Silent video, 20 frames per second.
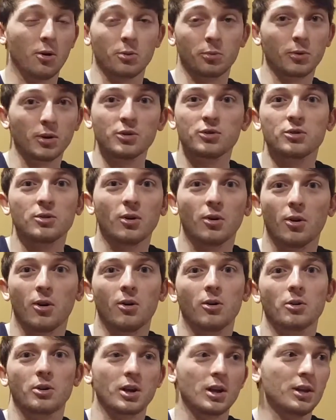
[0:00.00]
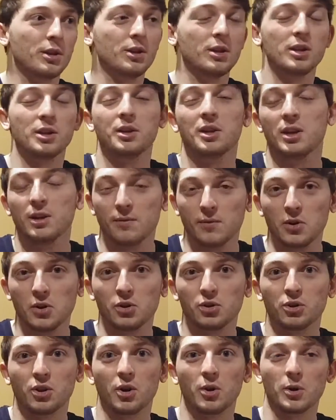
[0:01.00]
original Hulk in the
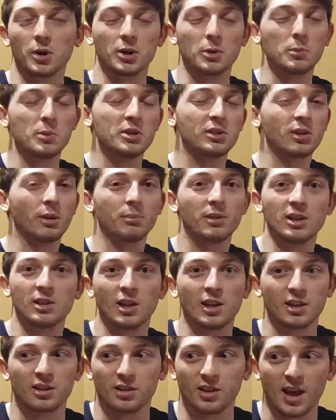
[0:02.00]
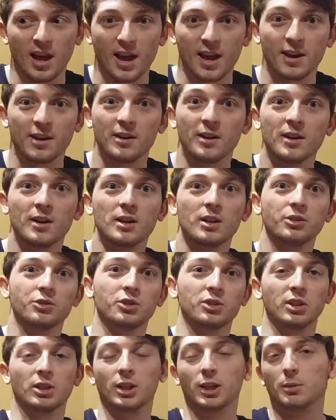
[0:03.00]
TV show. It could be something like that,
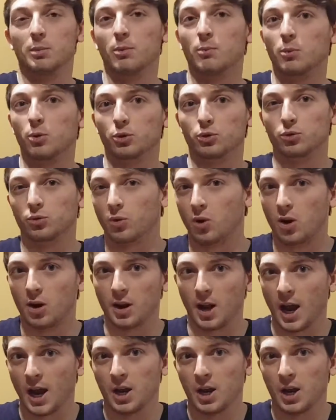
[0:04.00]
just a little bit more drawn